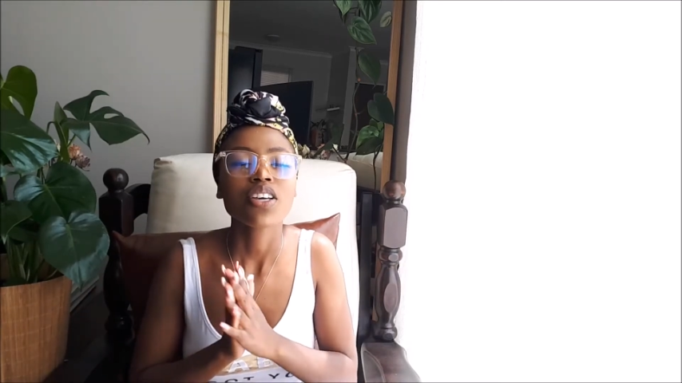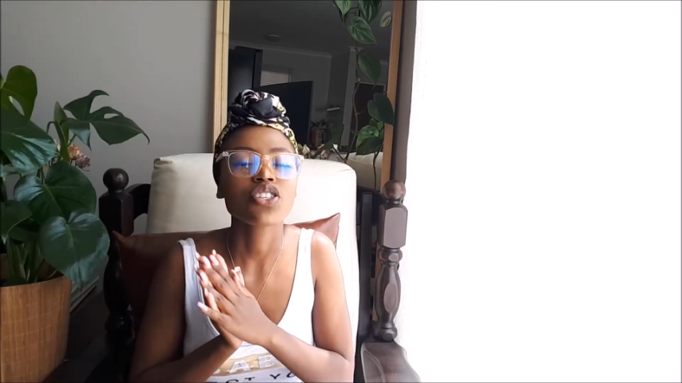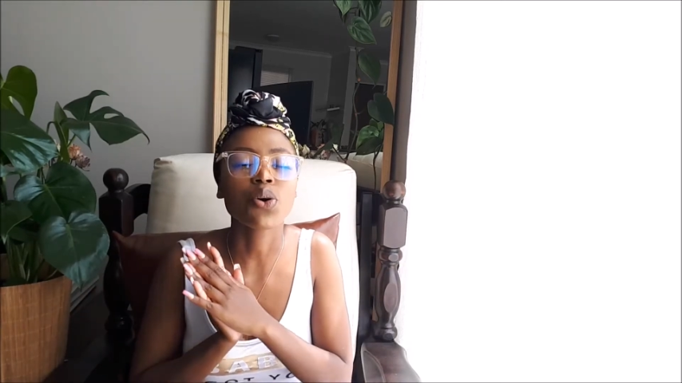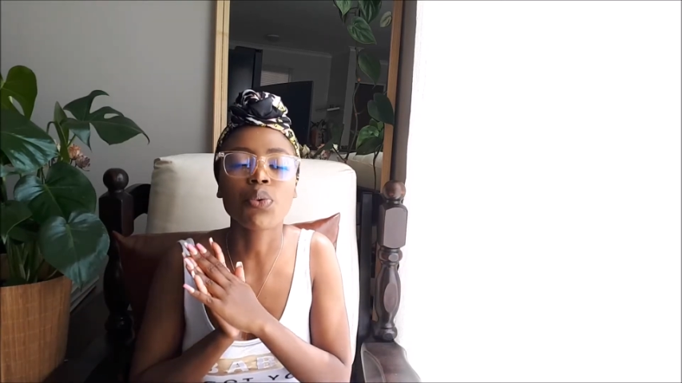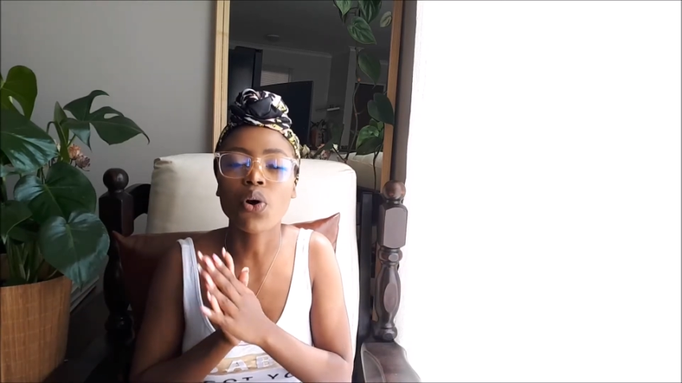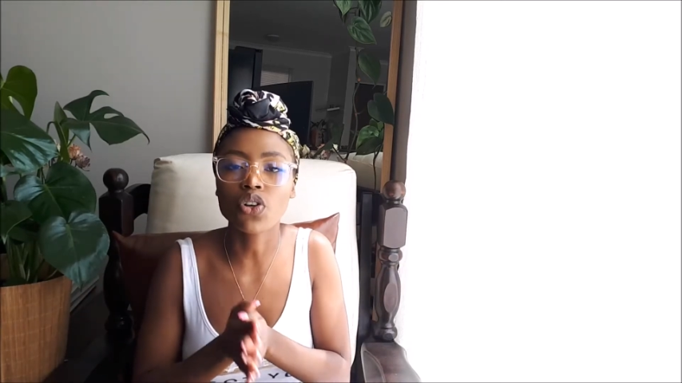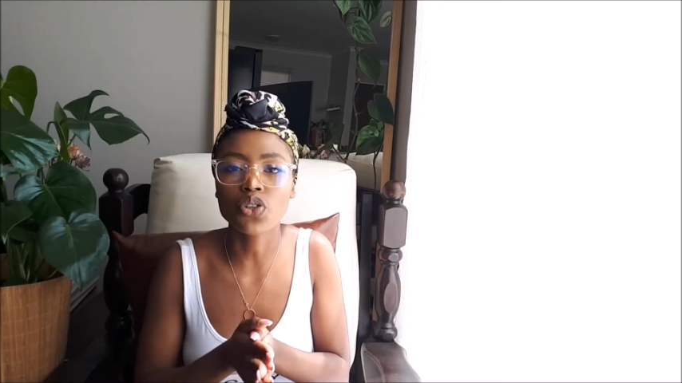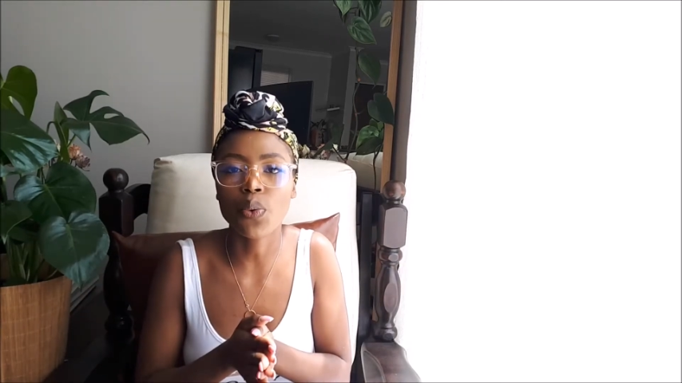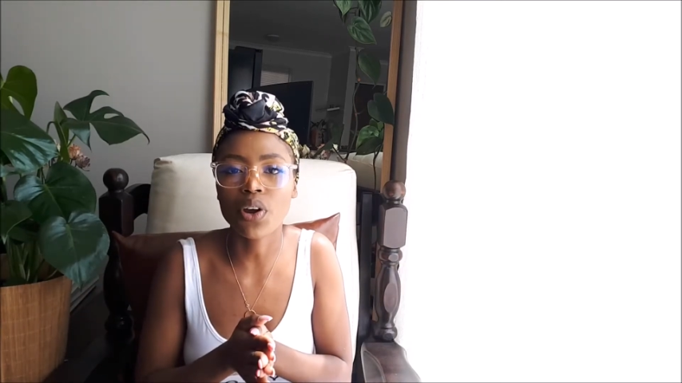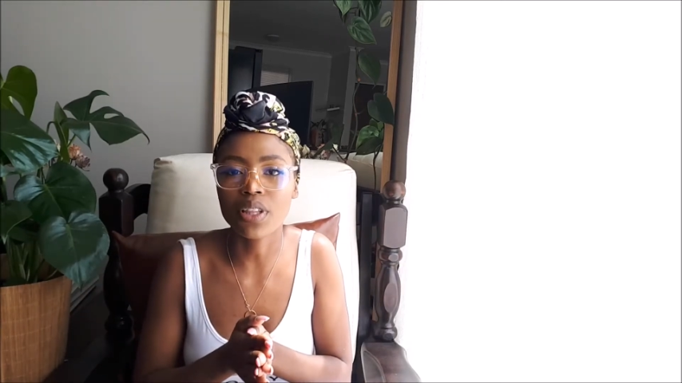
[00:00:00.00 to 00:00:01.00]
so we'll also
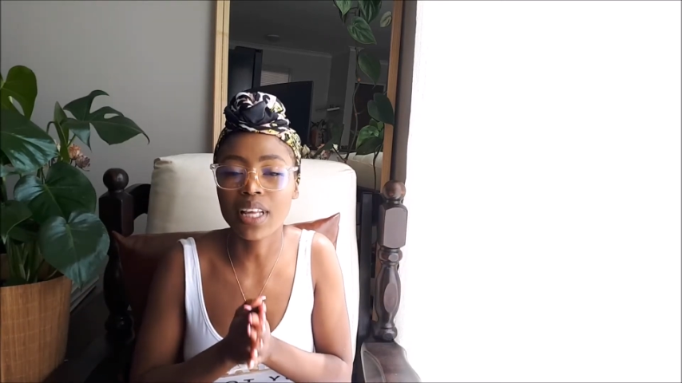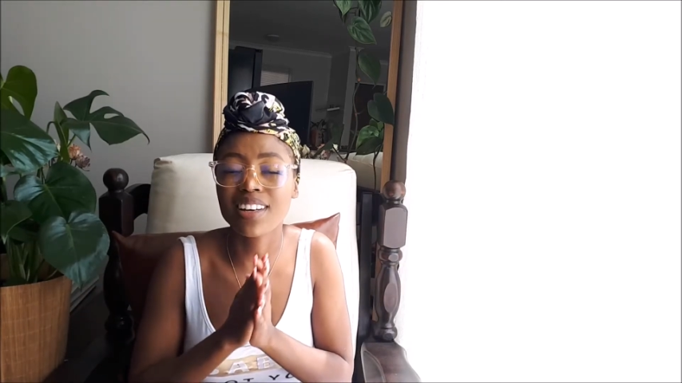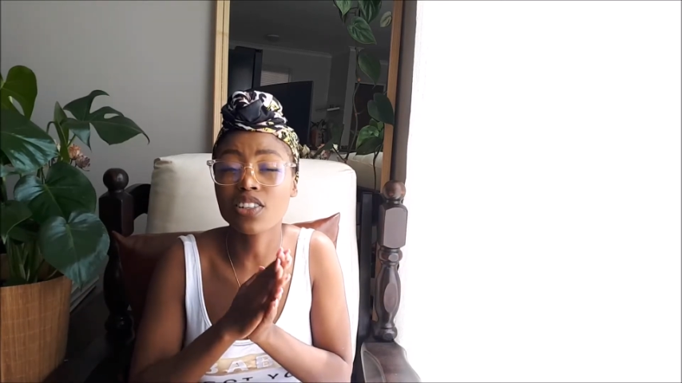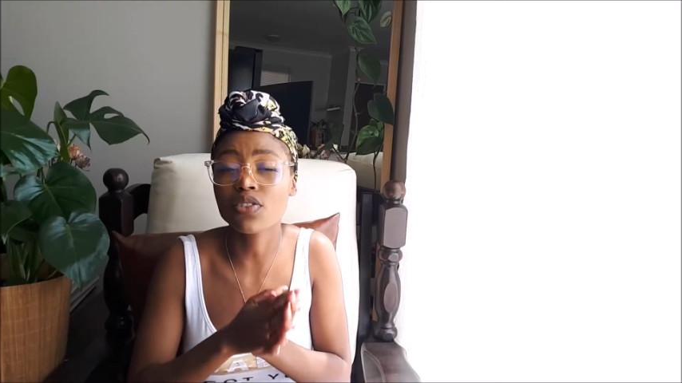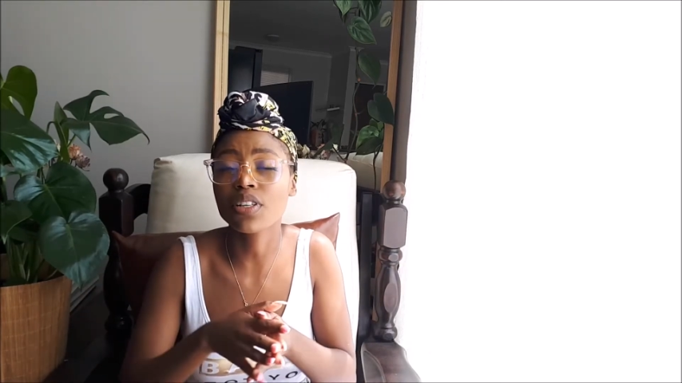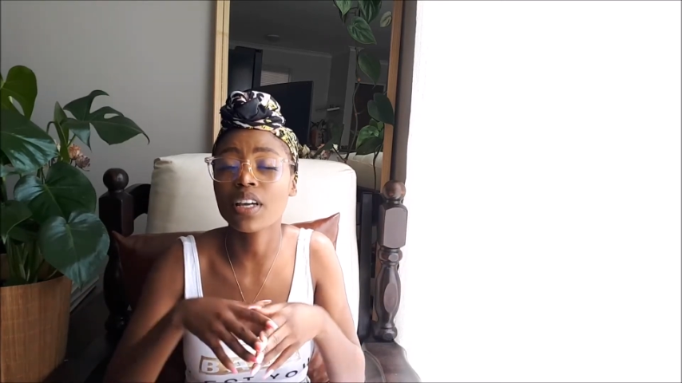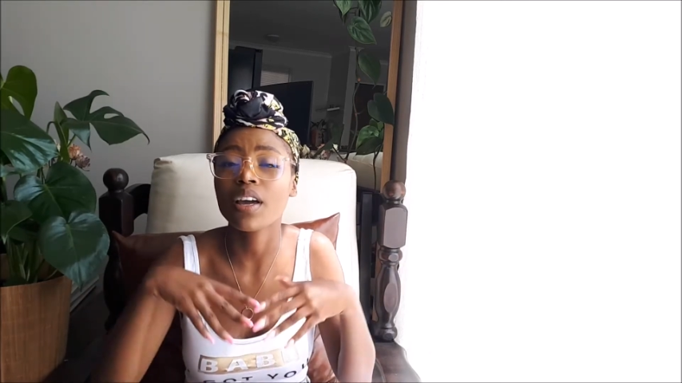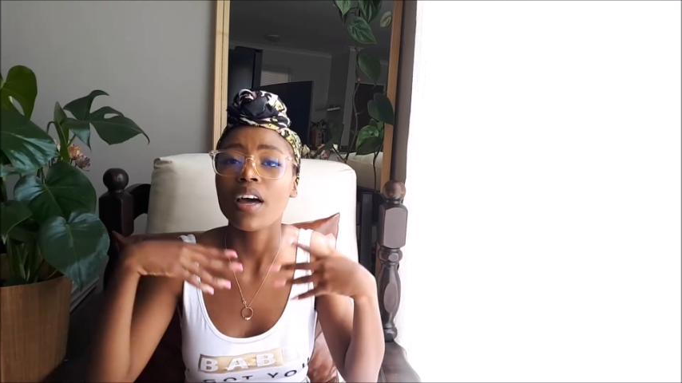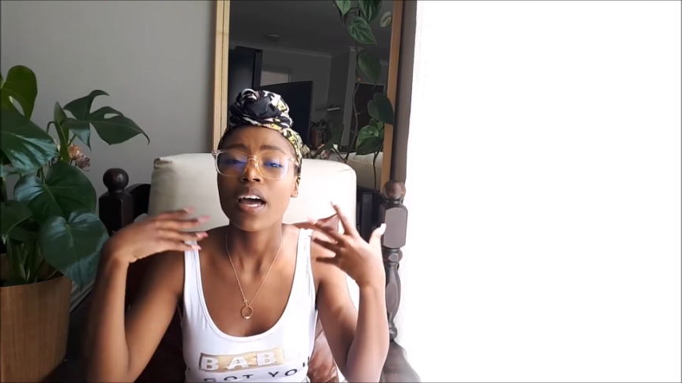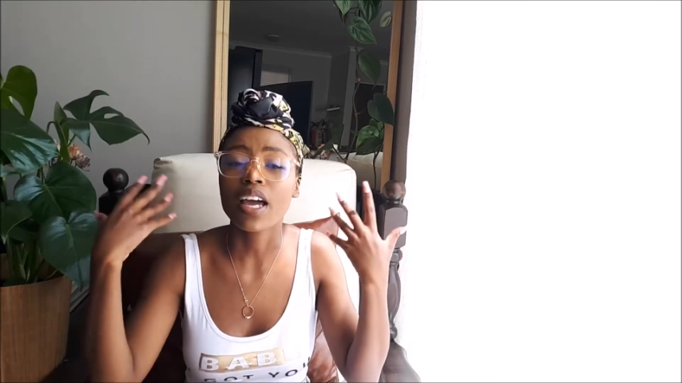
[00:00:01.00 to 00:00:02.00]
work on that, including
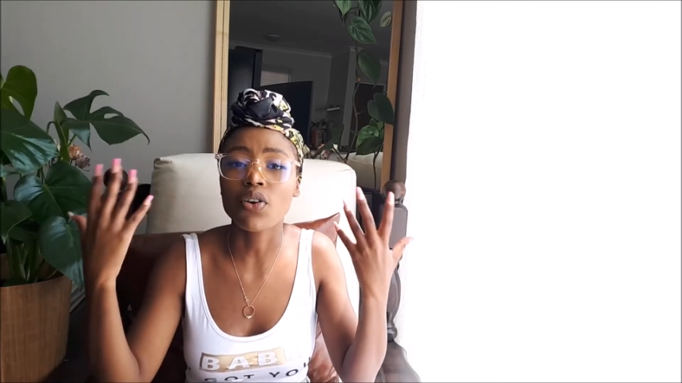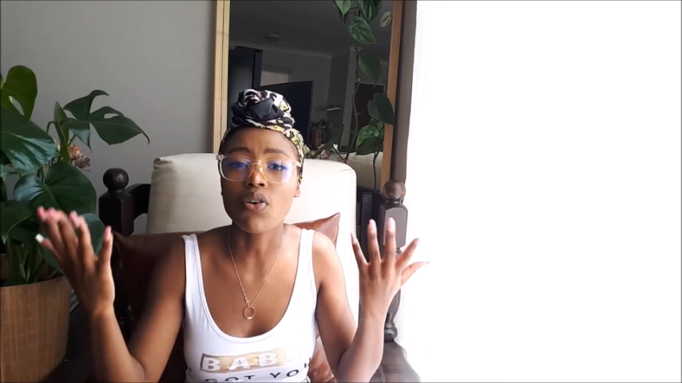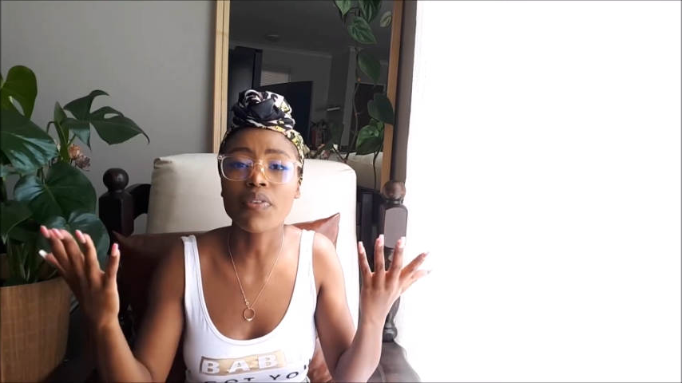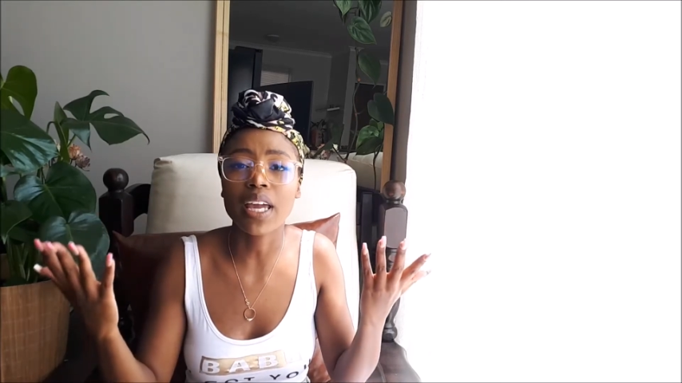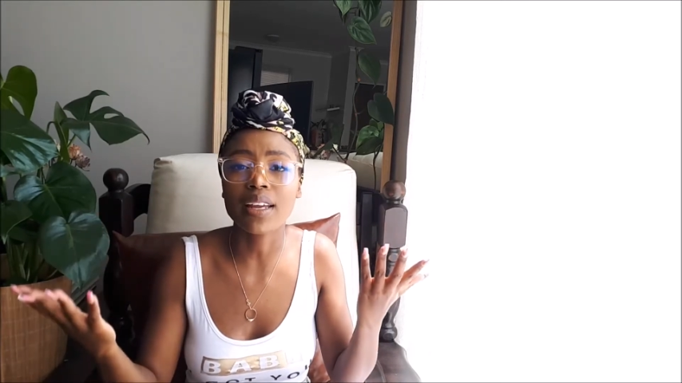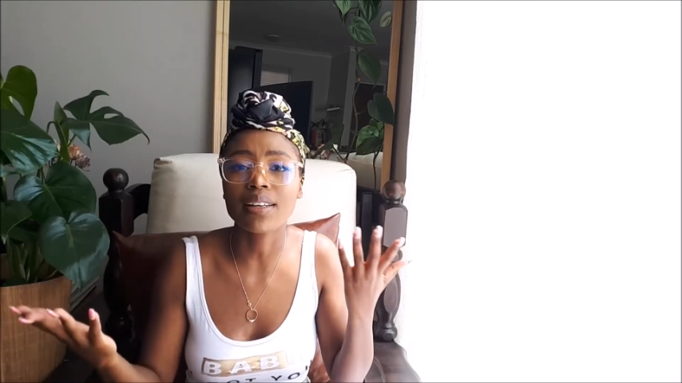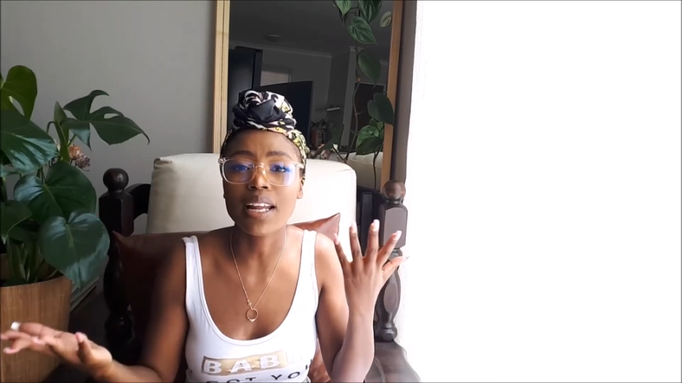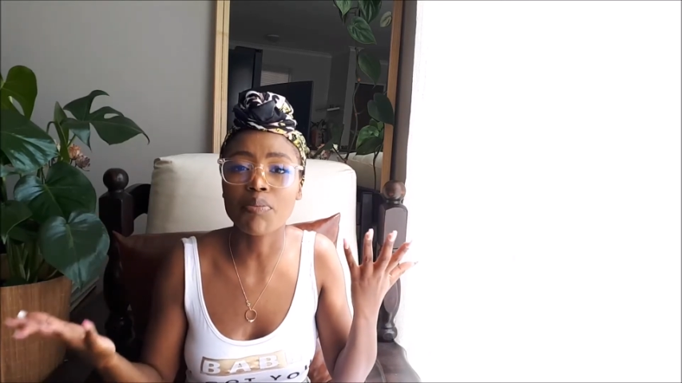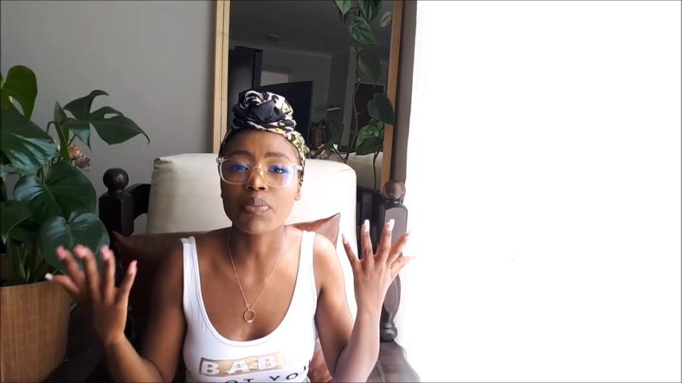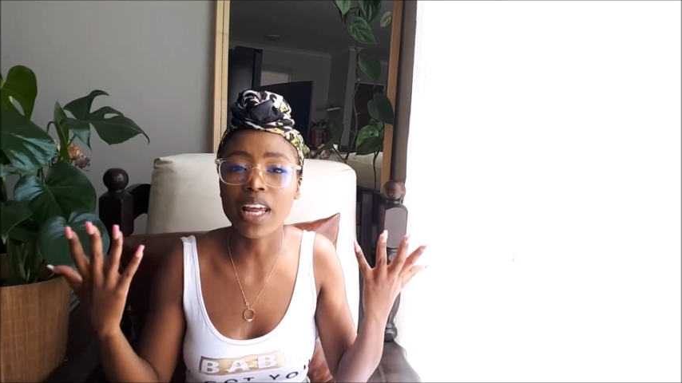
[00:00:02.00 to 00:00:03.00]
an overhead
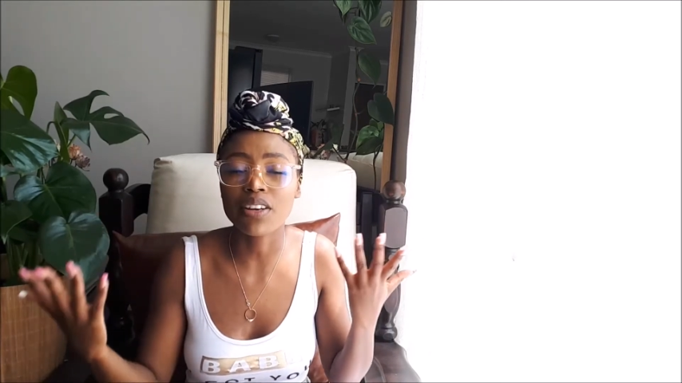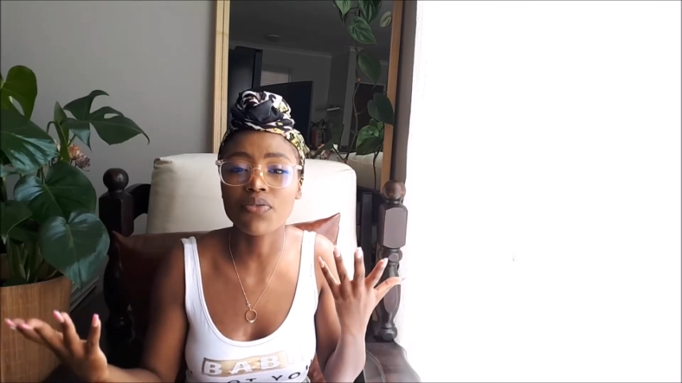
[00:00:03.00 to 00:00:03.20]
lamp light